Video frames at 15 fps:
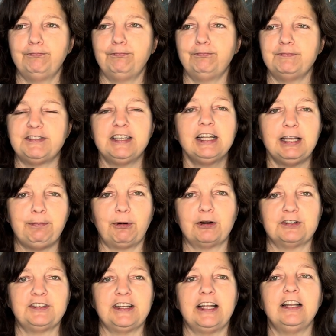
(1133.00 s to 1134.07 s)
silly
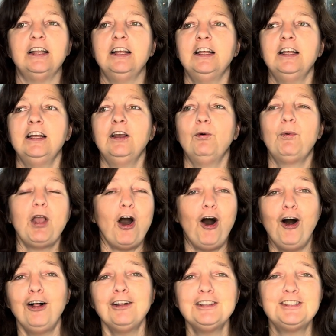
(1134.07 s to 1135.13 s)
person. We
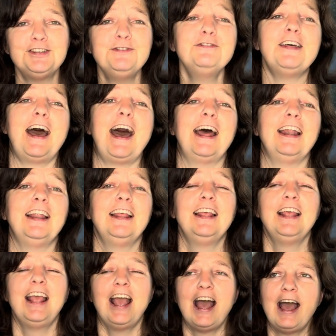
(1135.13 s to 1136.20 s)
all do that.
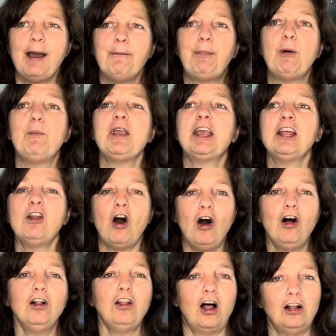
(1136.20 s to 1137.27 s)
But we can
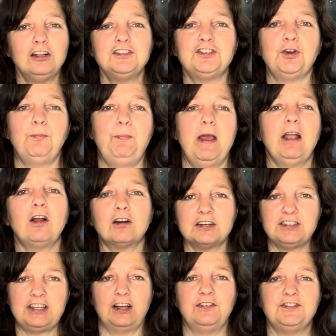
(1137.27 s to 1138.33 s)
all also pick
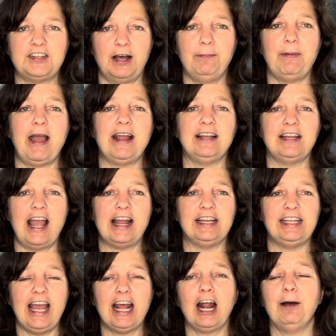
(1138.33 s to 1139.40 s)
ourselves up
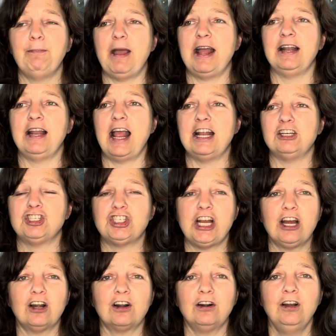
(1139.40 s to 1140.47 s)
and get up and
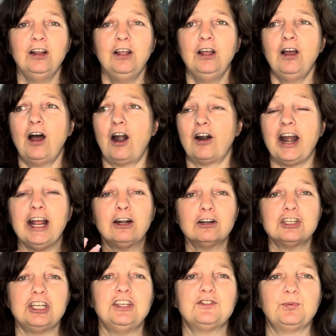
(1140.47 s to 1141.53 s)
share our
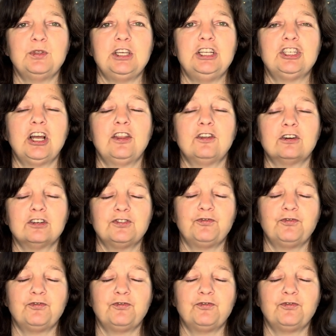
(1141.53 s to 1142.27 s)
energies with each other's